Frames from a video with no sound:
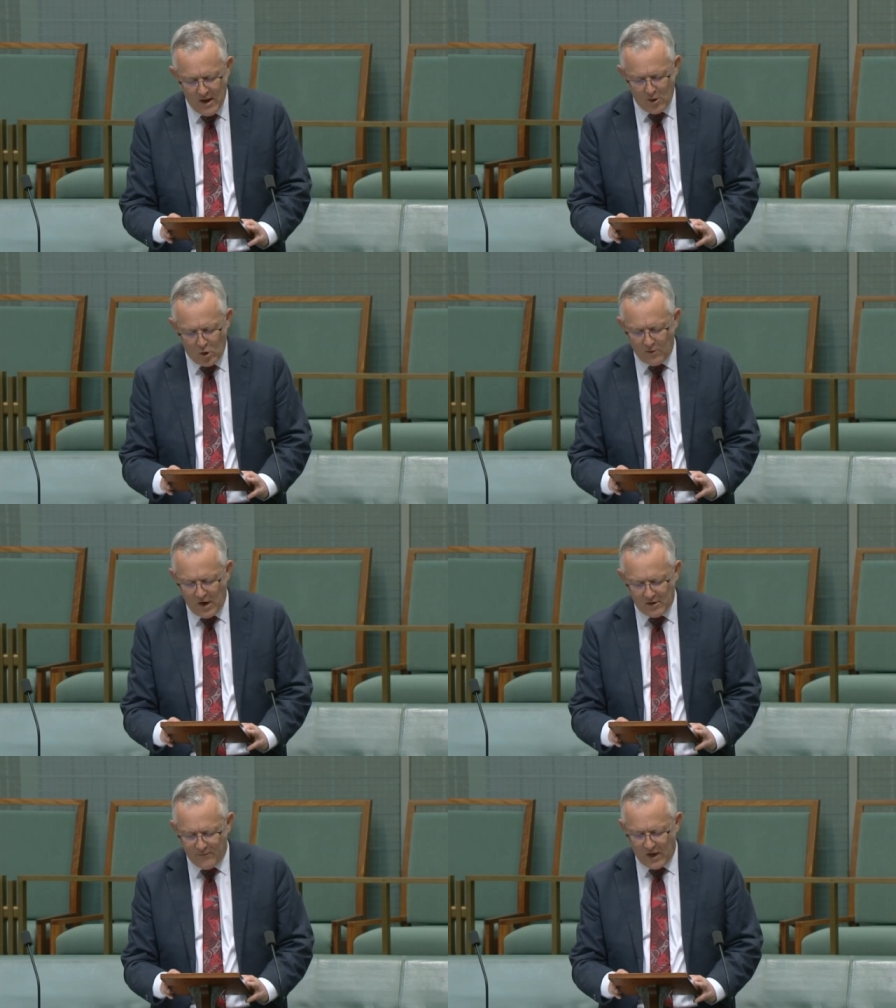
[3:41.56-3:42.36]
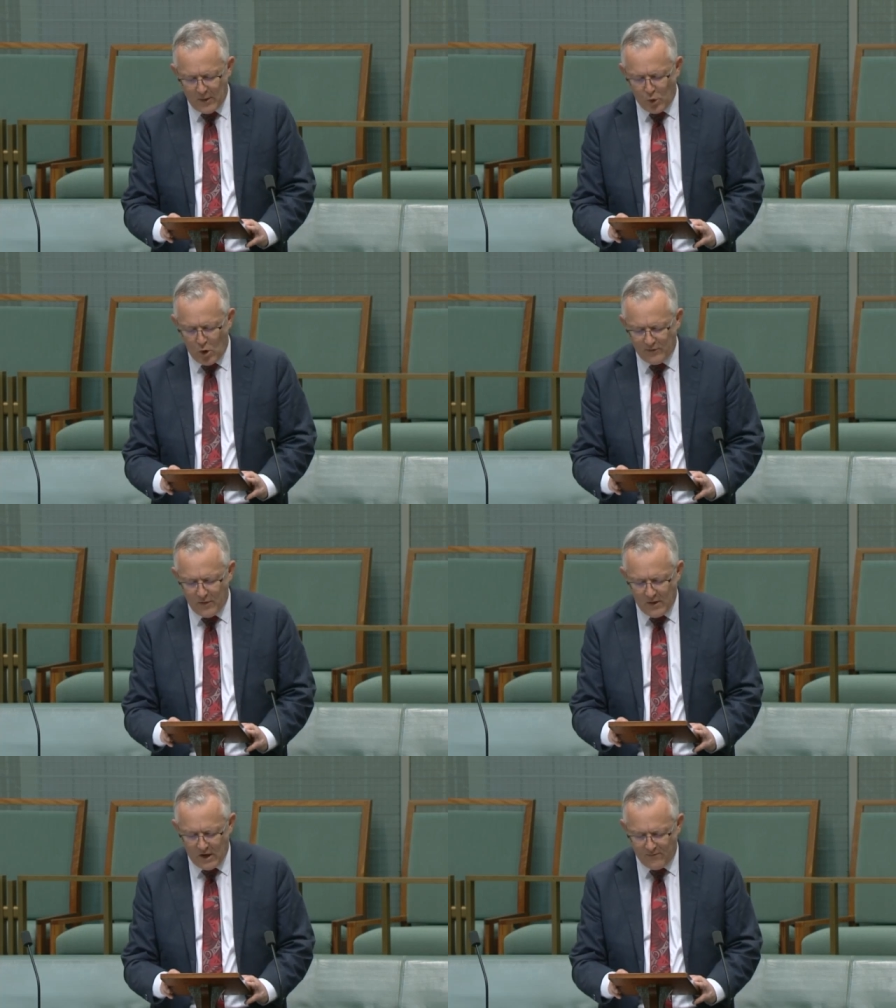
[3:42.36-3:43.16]
conduct of any person
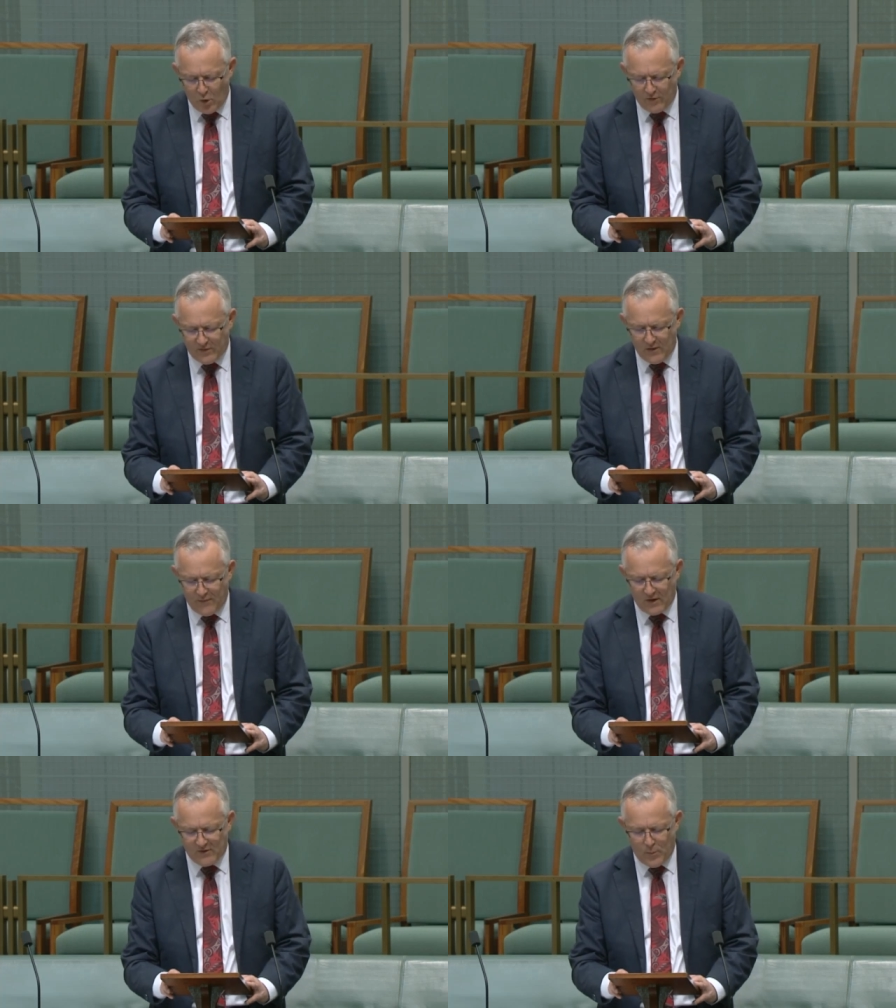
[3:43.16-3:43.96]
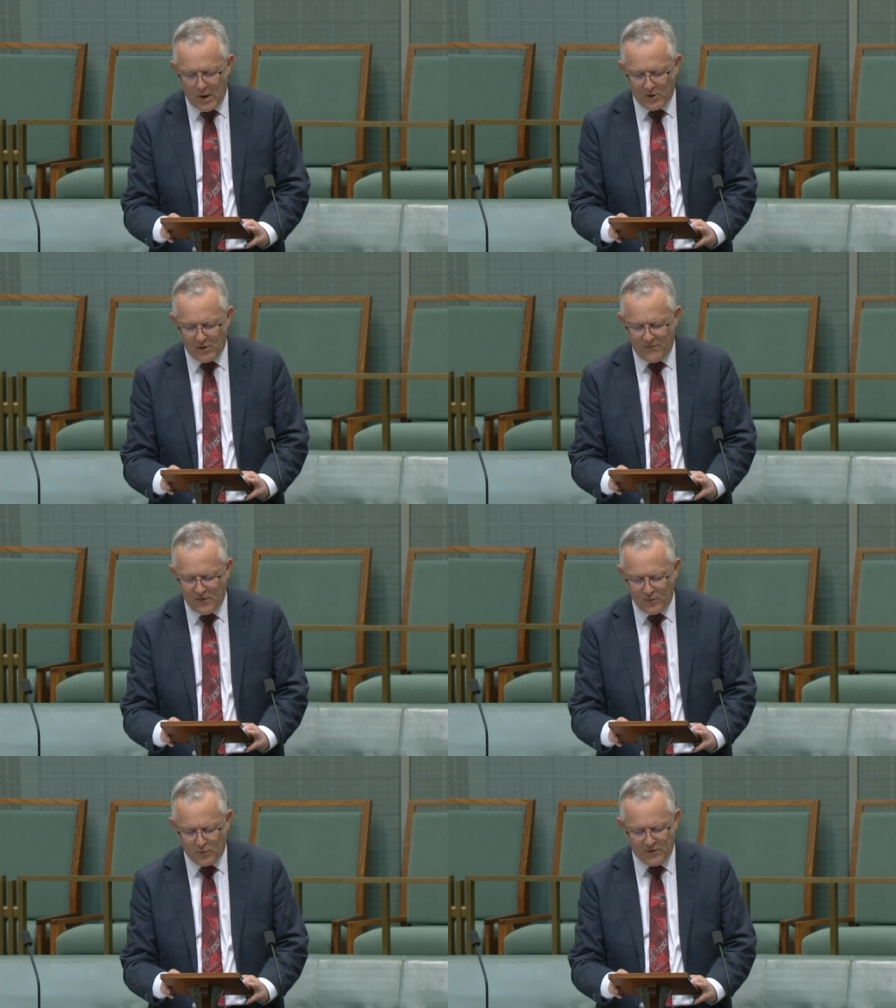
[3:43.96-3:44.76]
that adversely affects a public
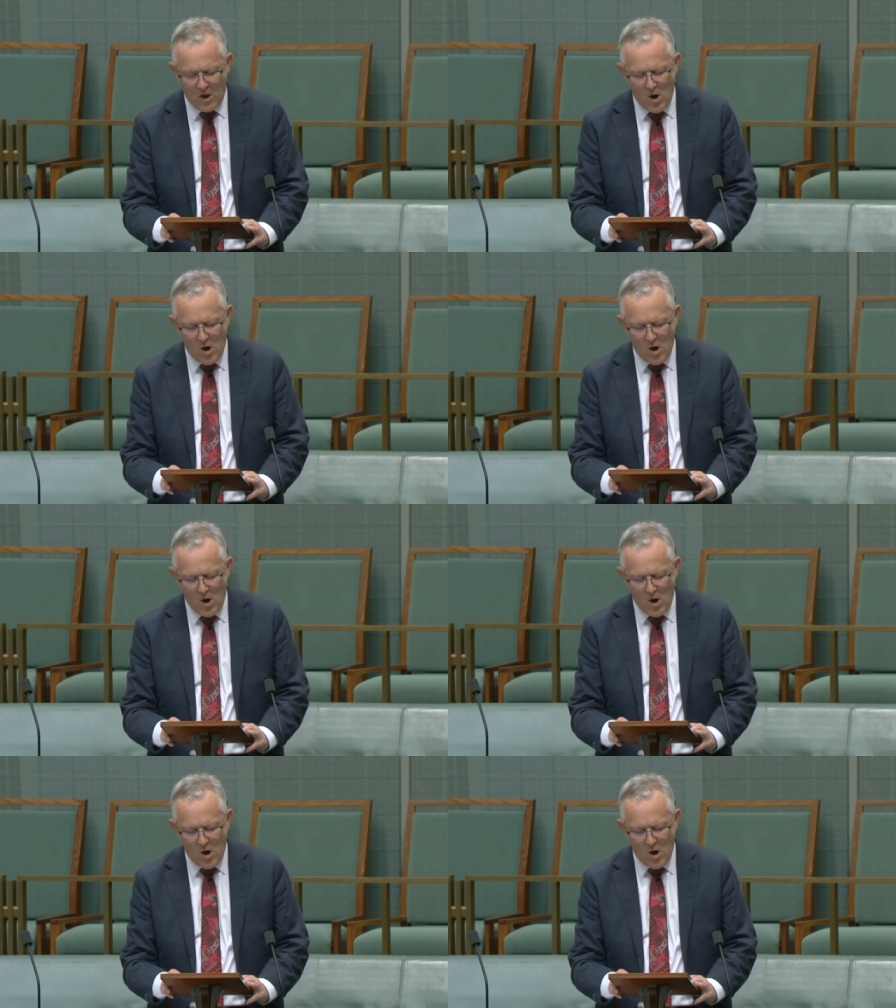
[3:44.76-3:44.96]
official's